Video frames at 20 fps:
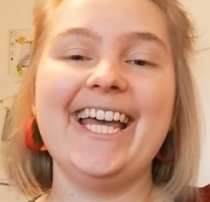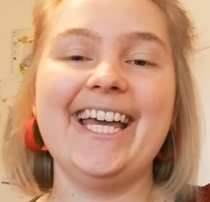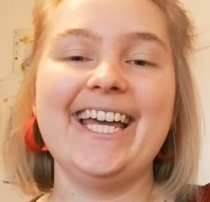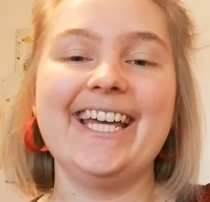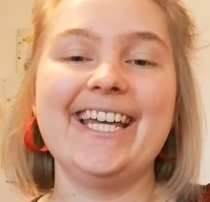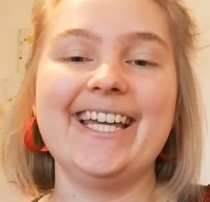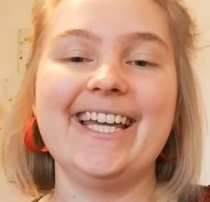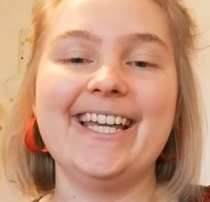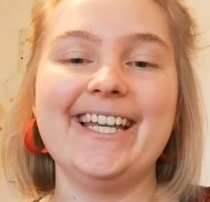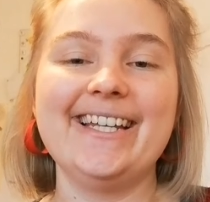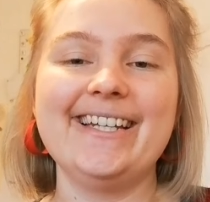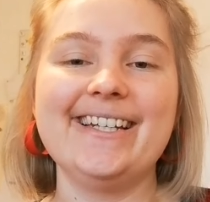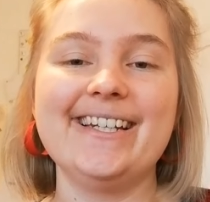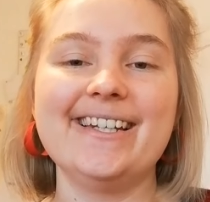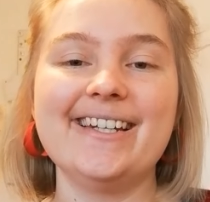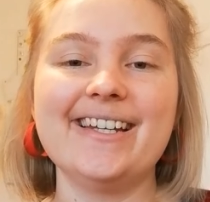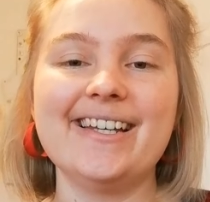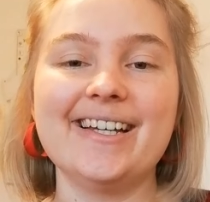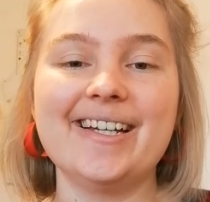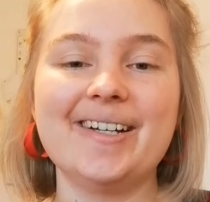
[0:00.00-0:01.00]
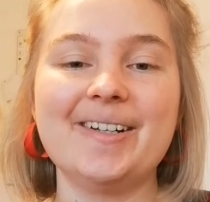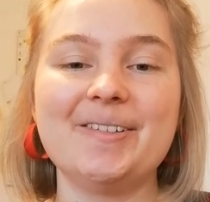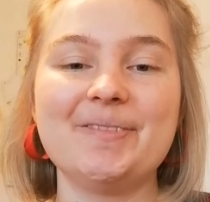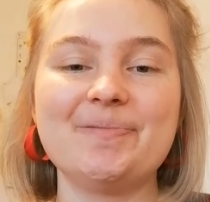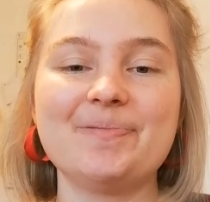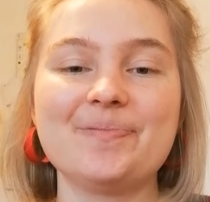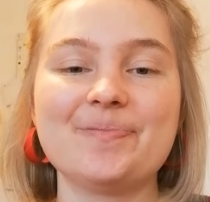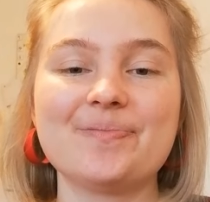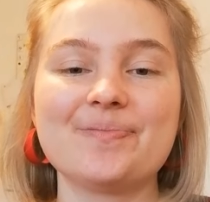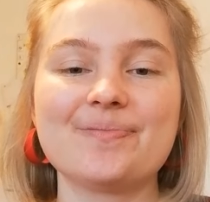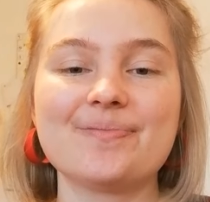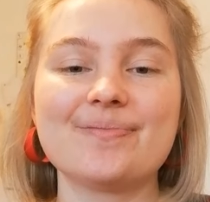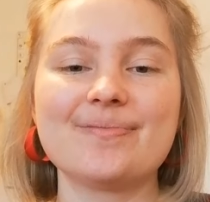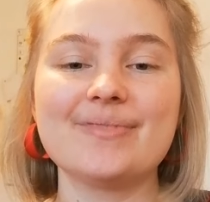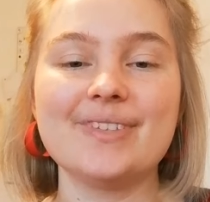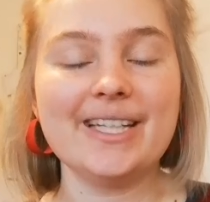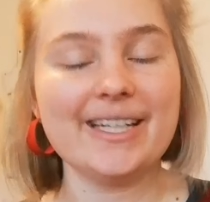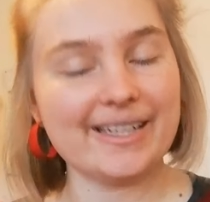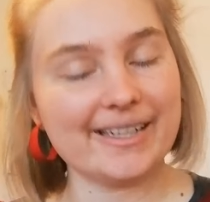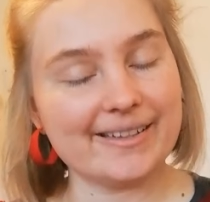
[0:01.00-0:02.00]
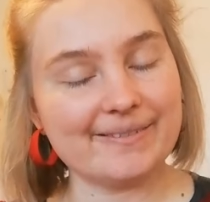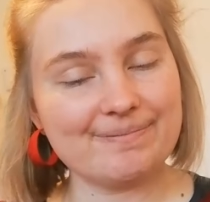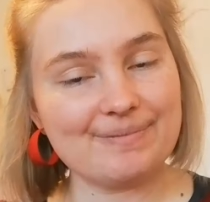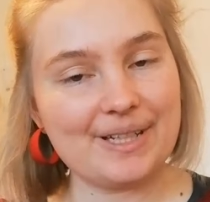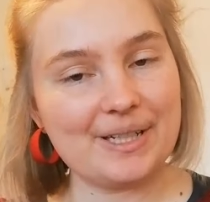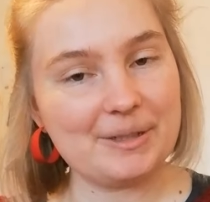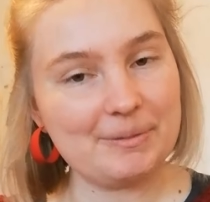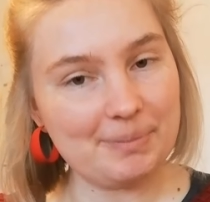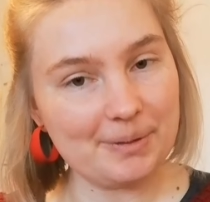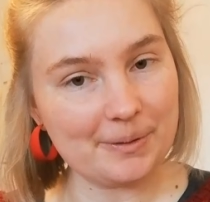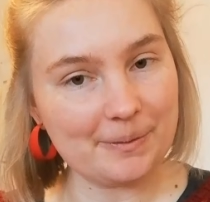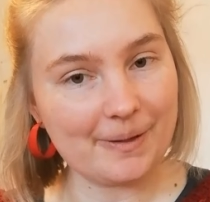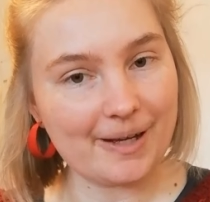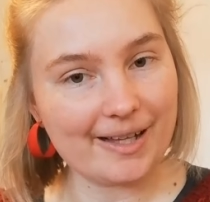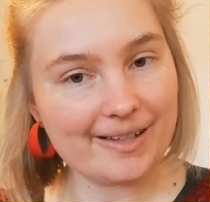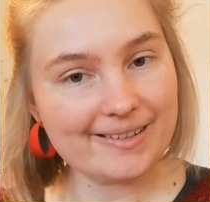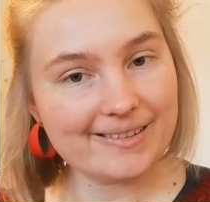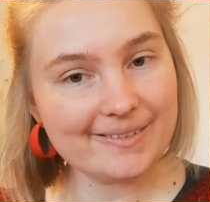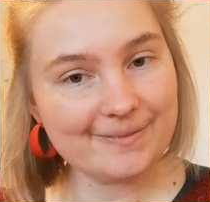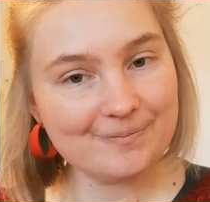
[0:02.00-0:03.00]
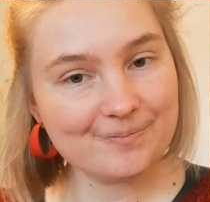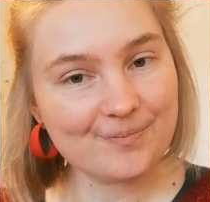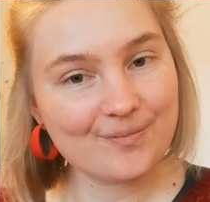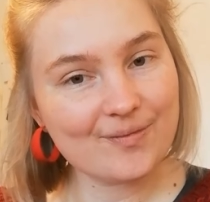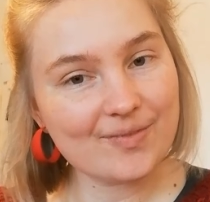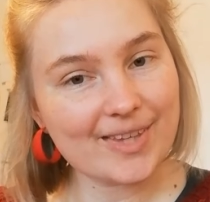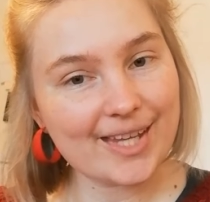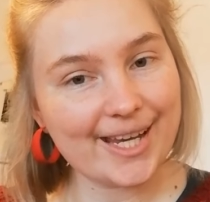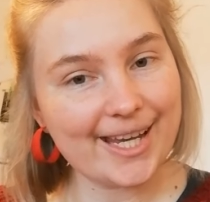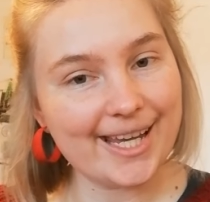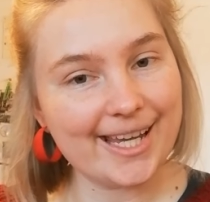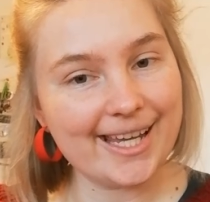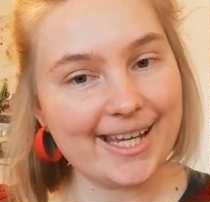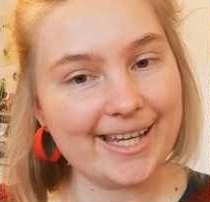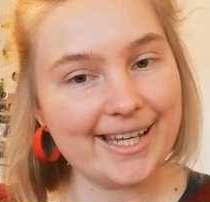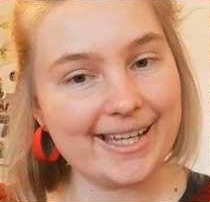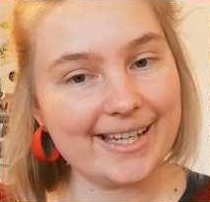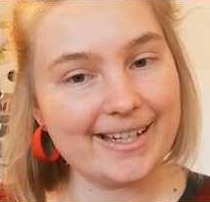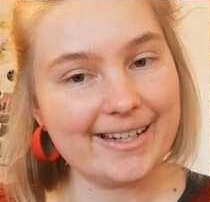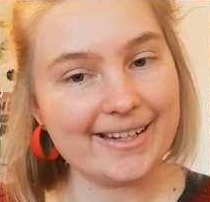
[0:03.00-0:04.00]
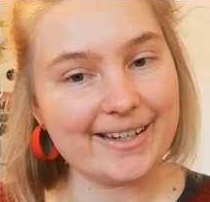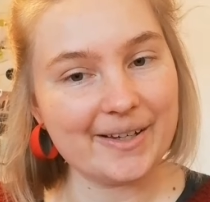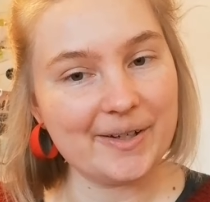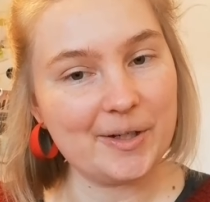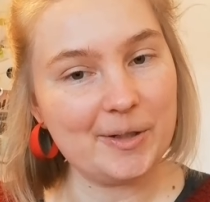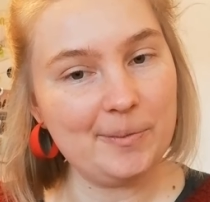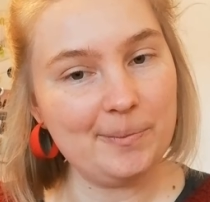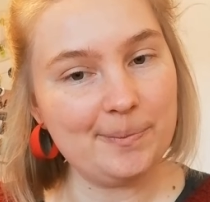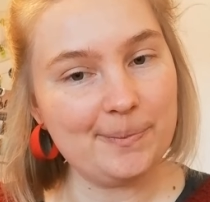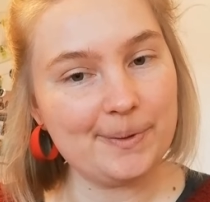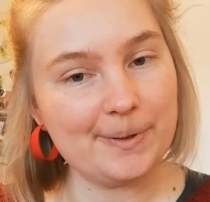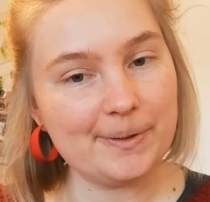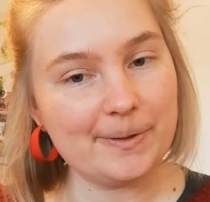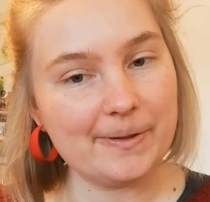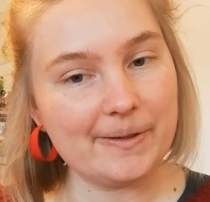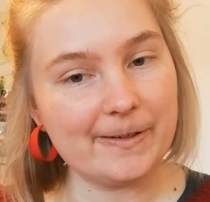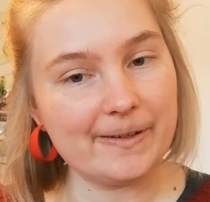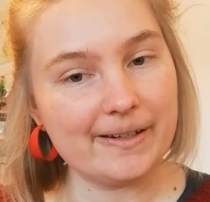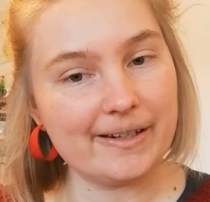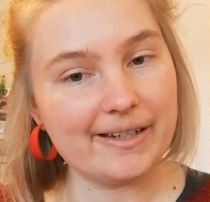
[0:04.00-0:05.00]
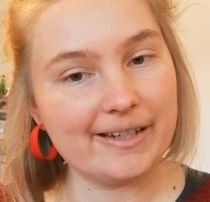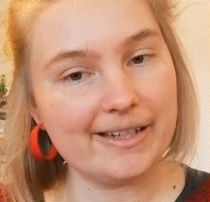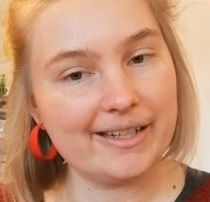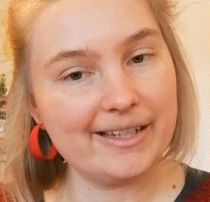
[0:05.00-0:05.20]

And yeah, I hope you're well, and I hope you're